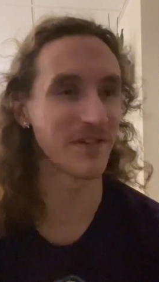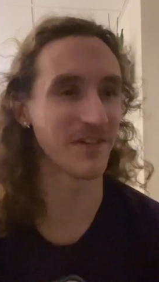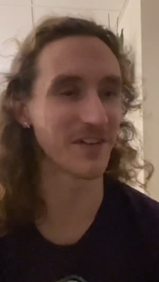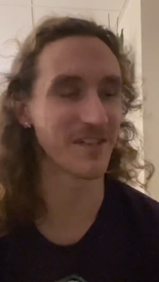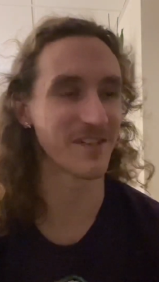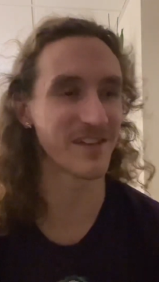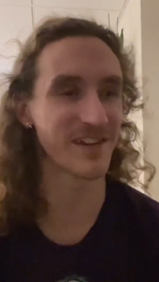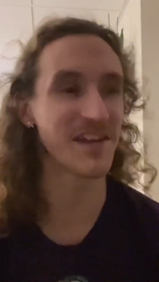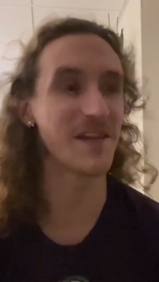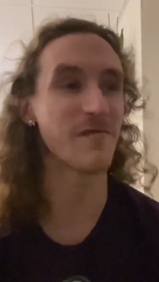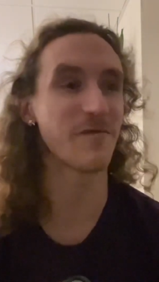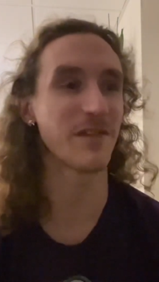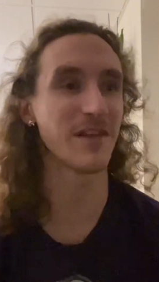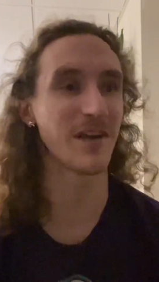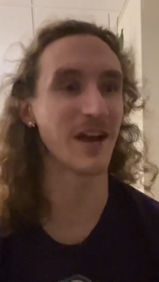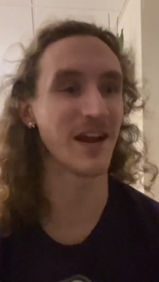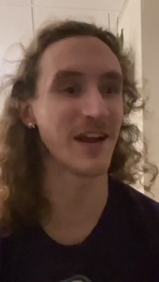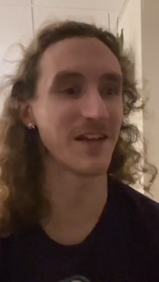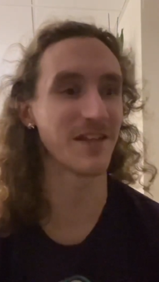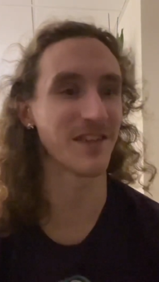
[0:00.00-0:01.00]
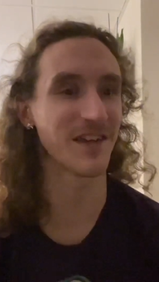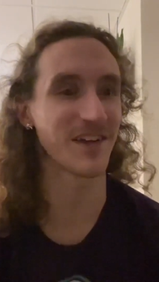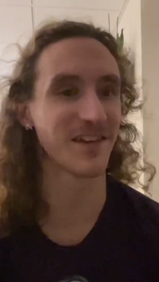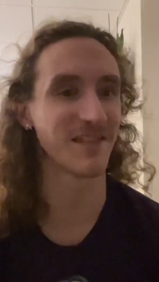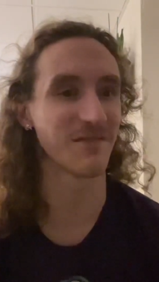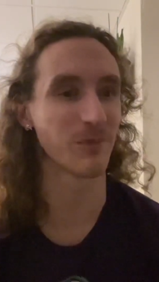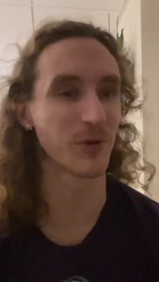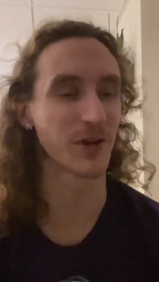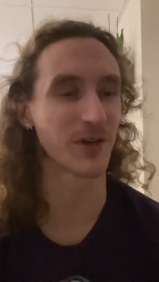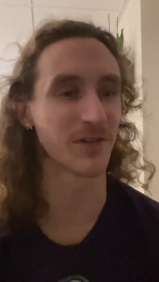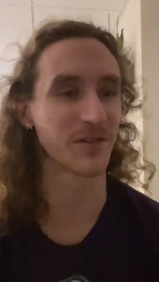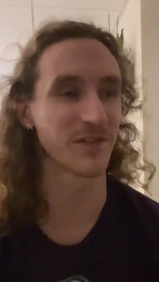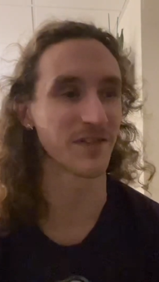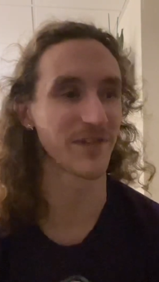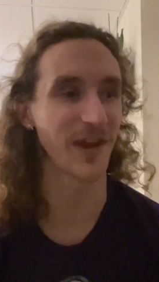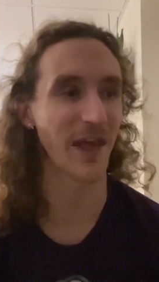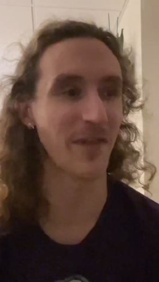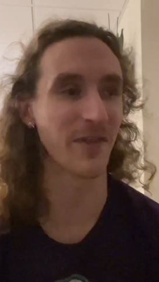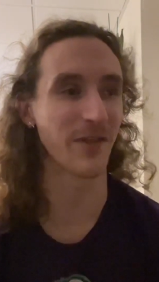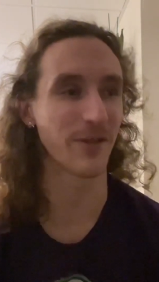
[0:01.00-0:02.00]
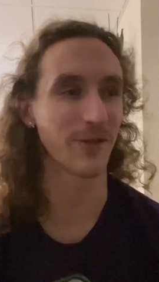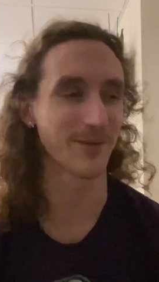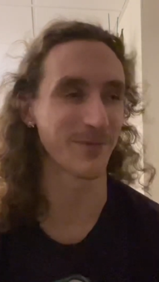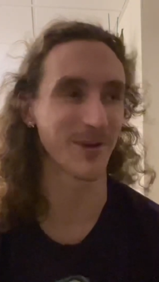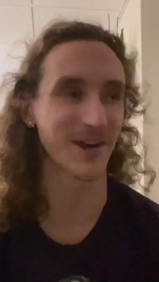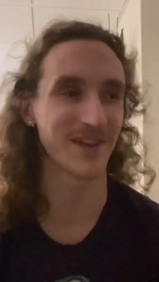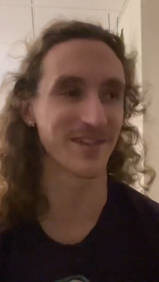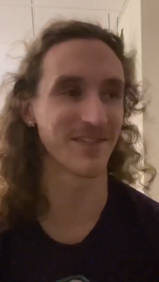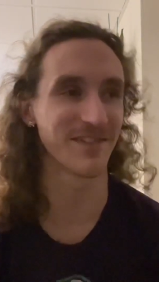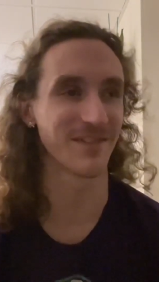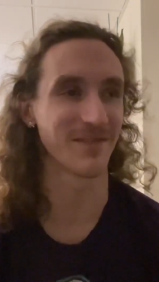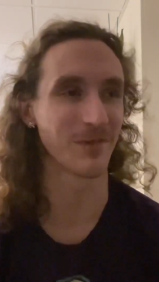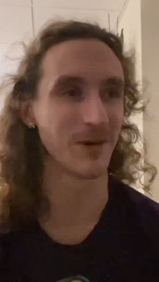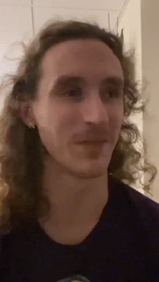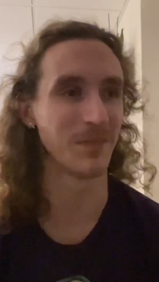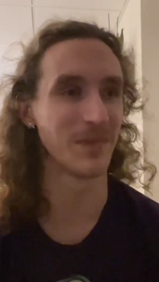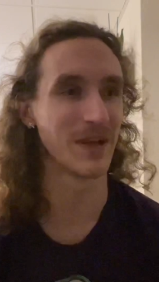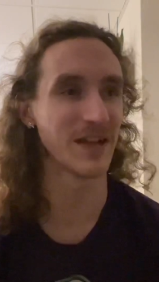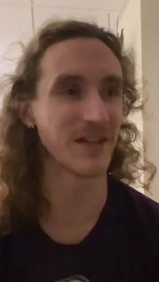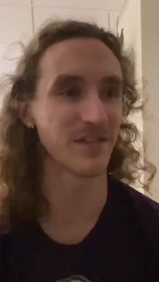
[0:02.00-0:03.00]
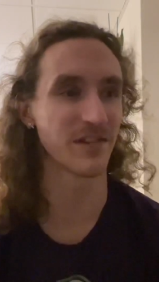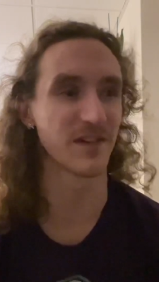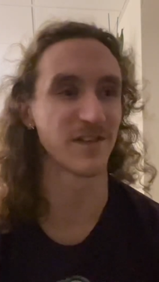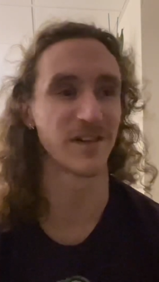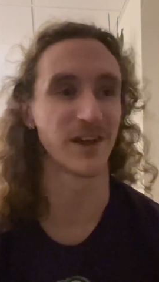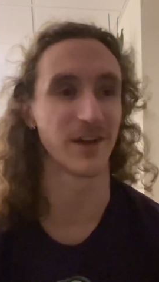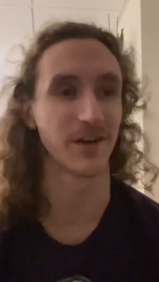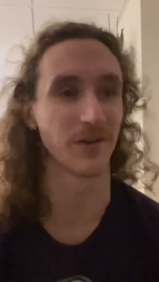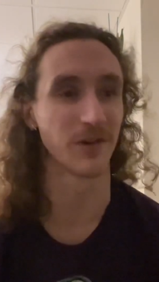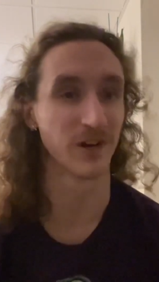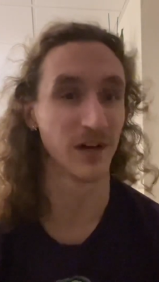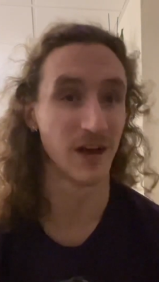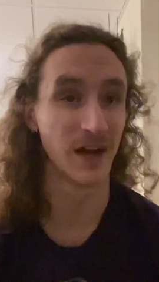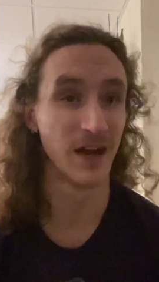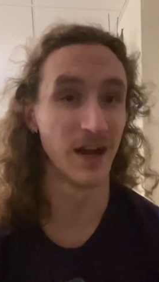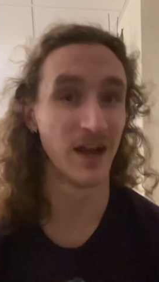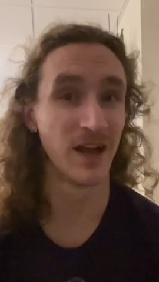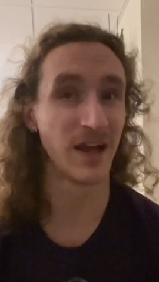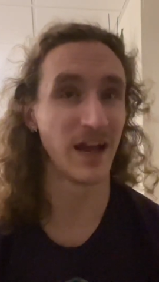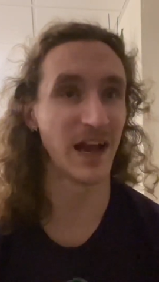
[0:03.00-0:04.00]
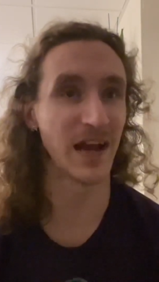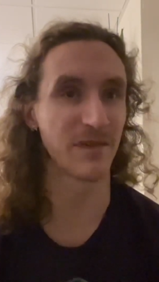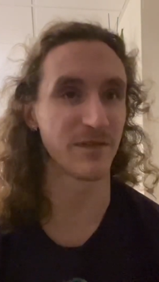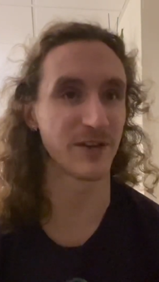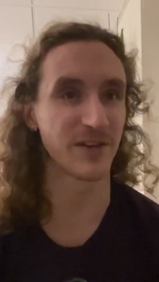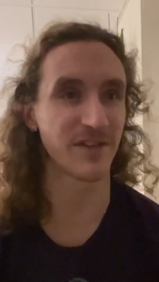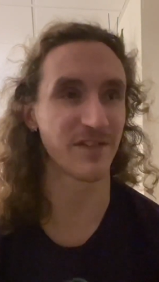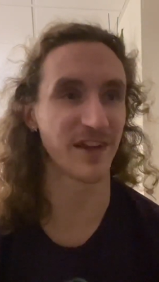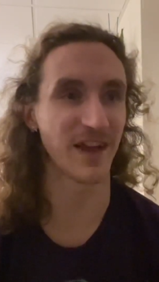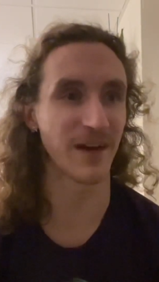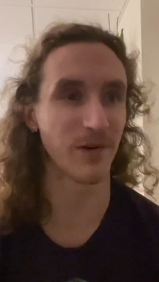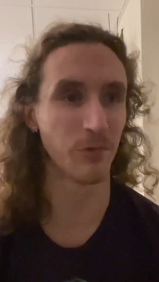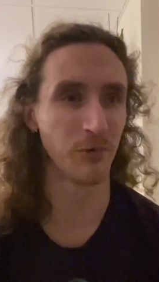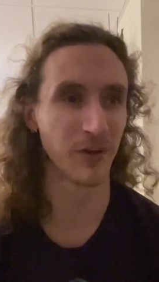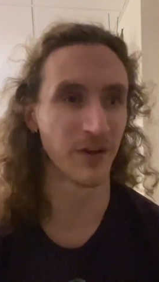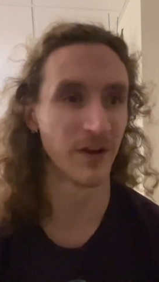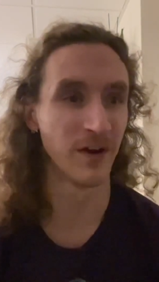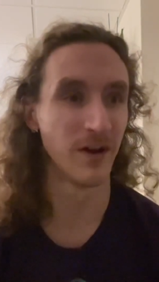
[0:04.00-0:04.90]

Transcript: And see if any of the kids would understand that the rice is what makes the shaker have its sound.